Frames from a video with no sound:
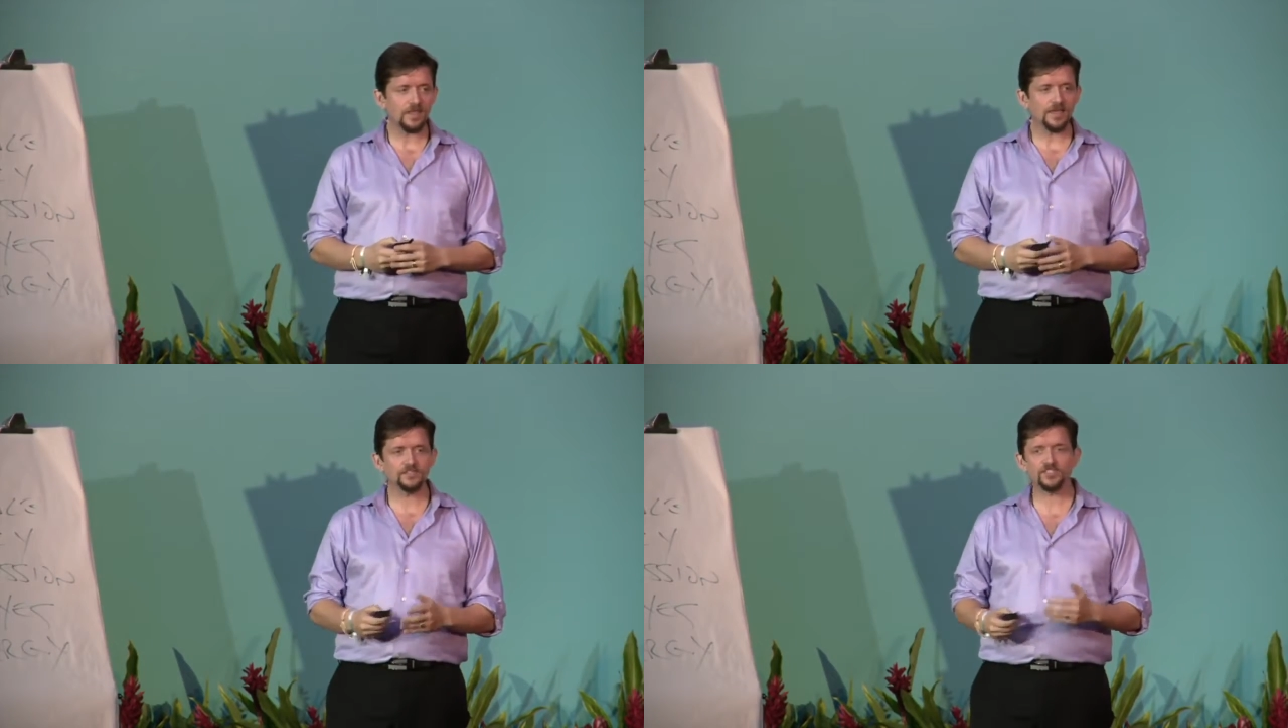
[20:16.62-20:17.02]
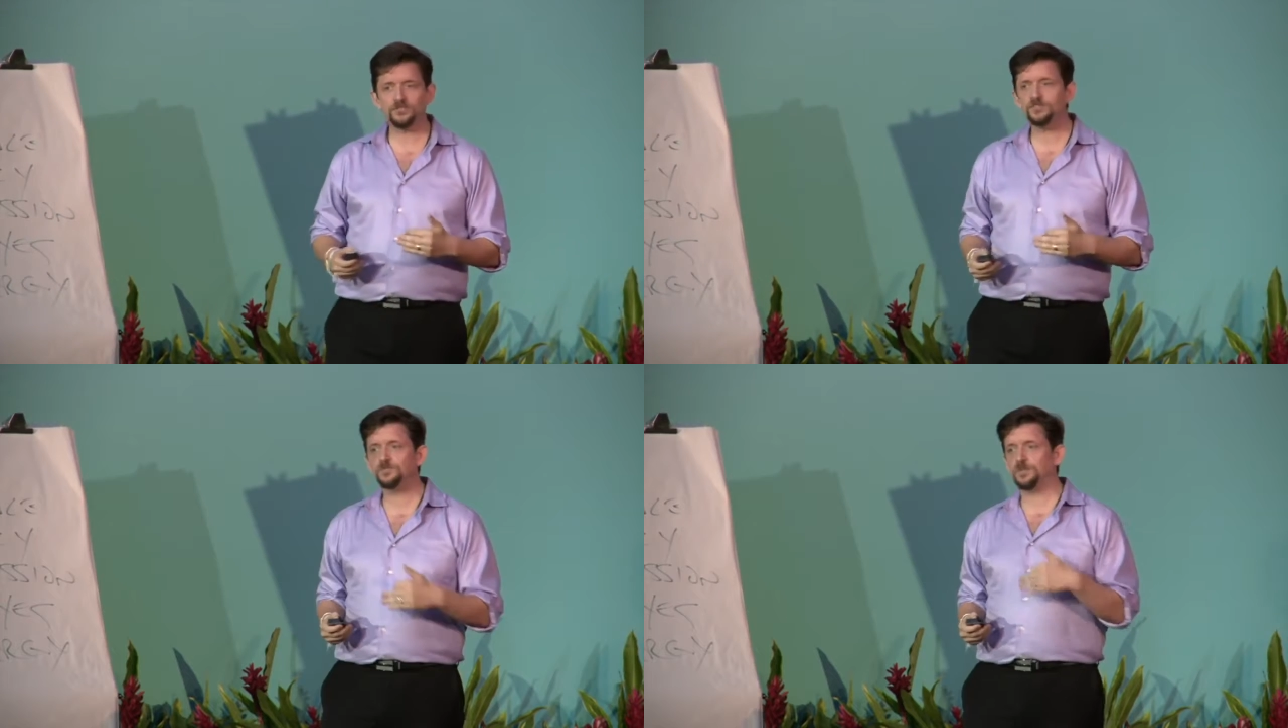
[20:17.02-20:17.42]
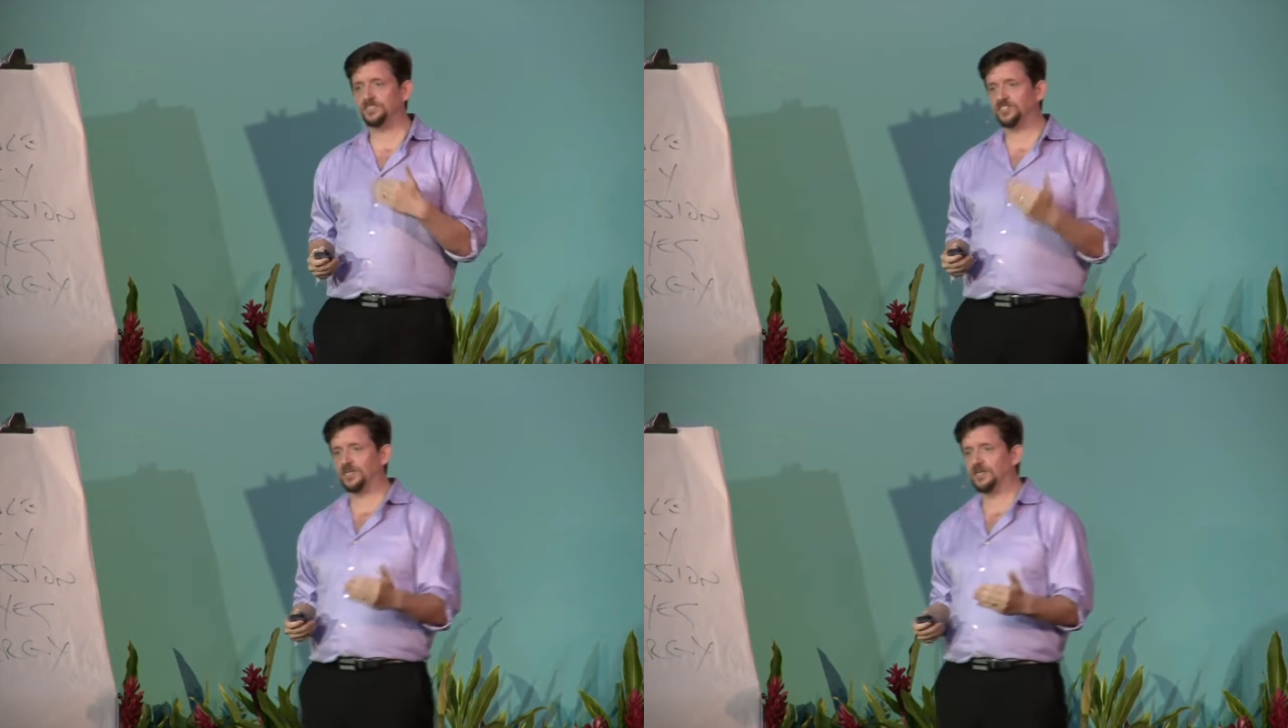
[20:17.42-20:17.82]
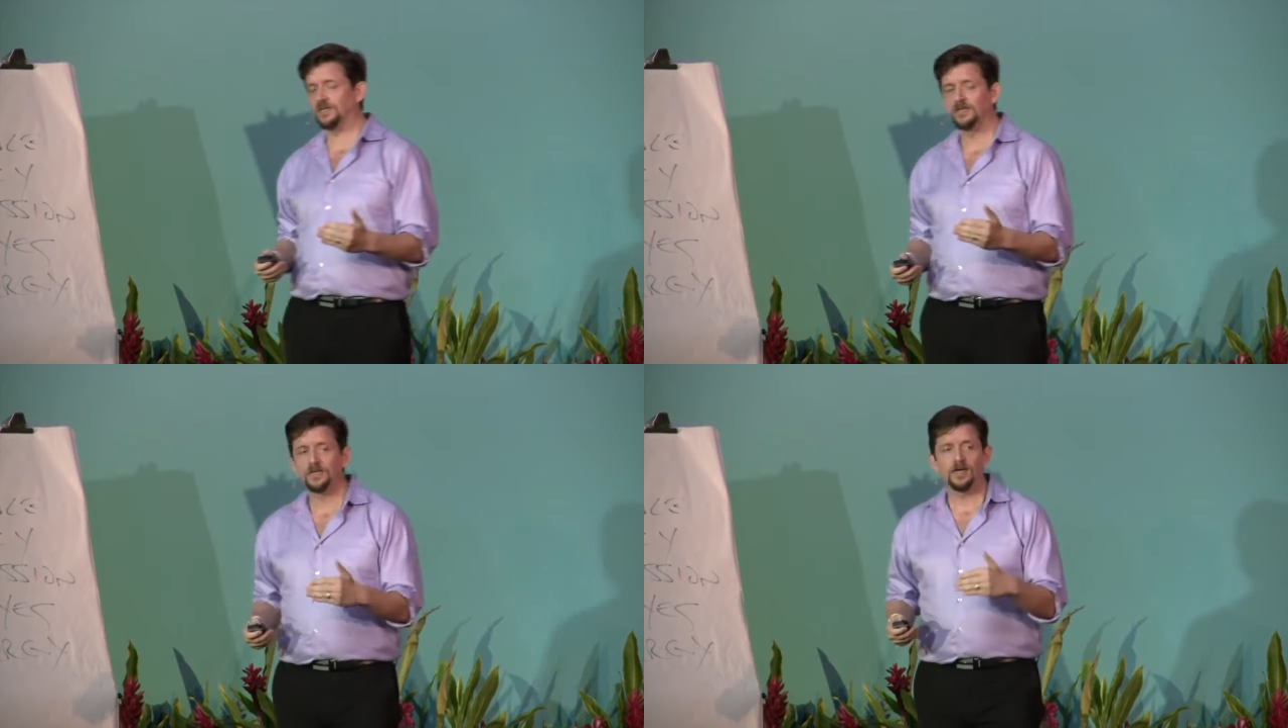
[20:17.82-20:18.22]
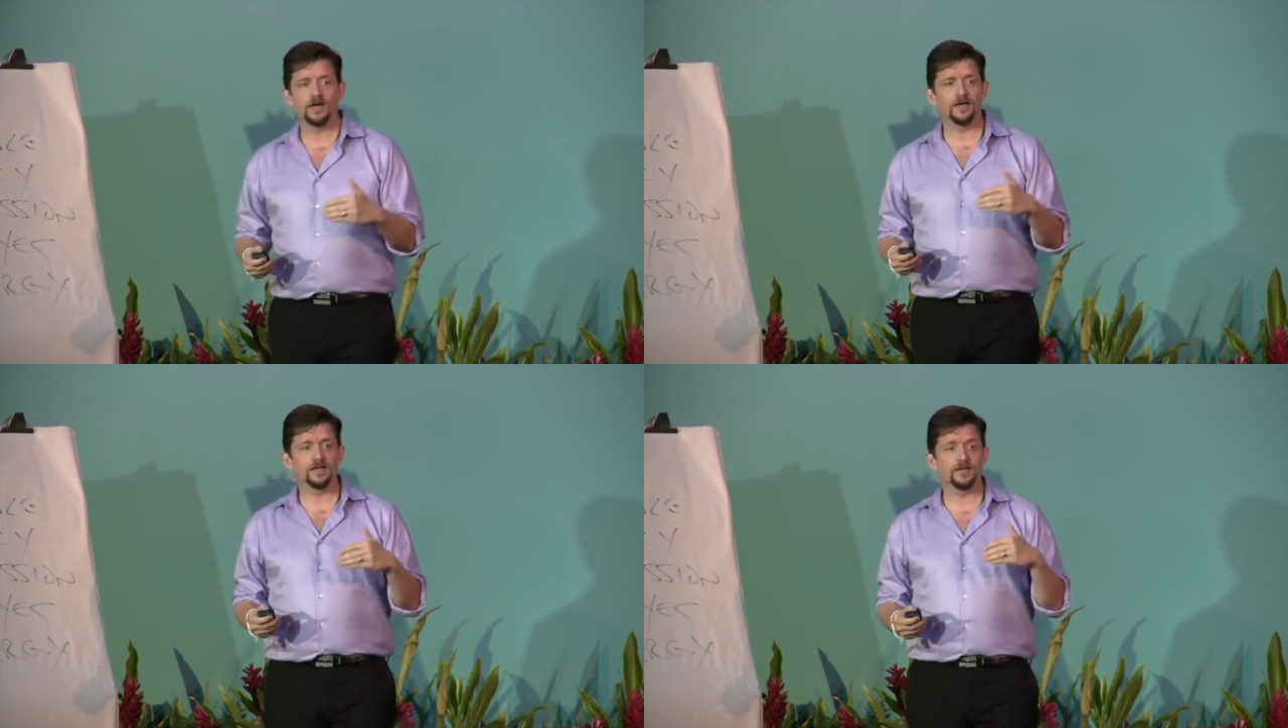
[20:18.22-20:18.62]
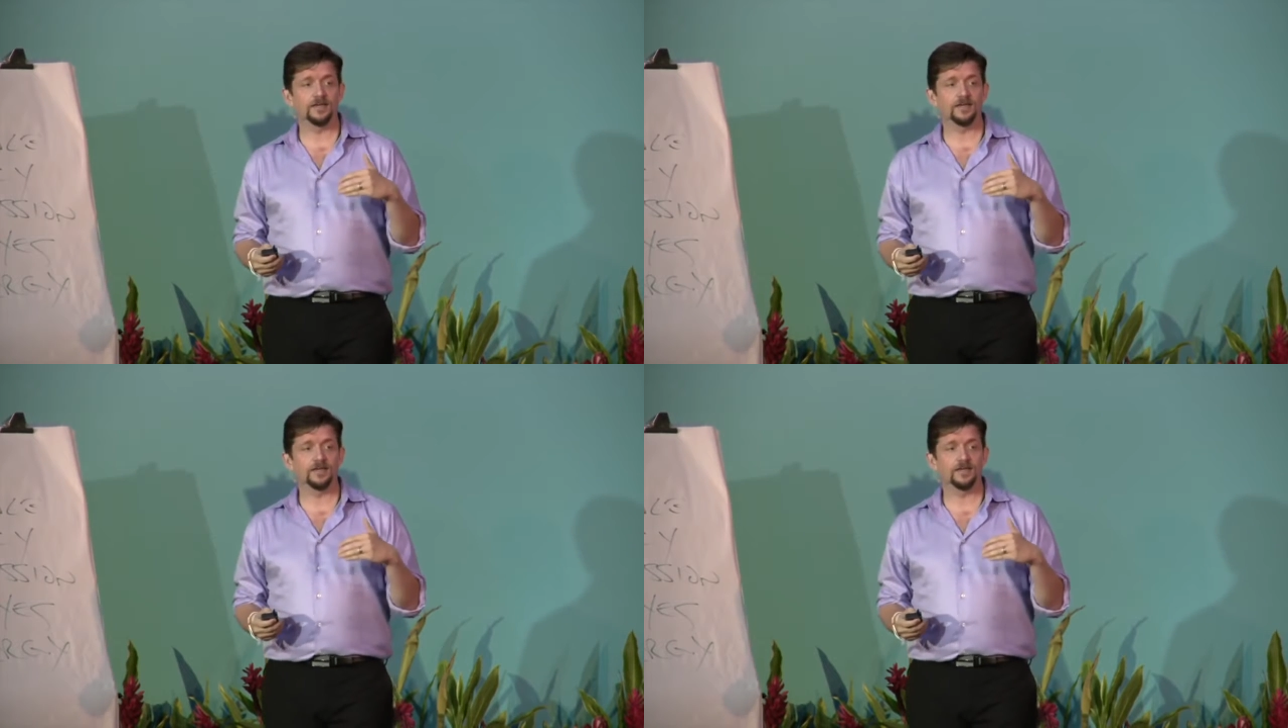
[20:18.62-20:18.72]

and she was pitching uh,